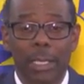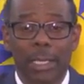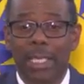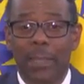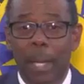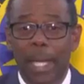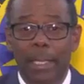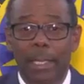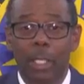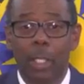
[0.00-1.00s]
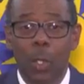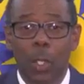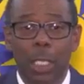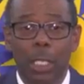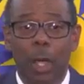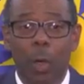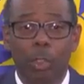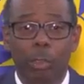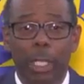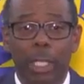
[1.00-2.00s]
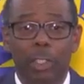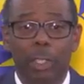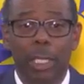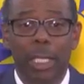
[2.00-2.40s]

despite local outrage and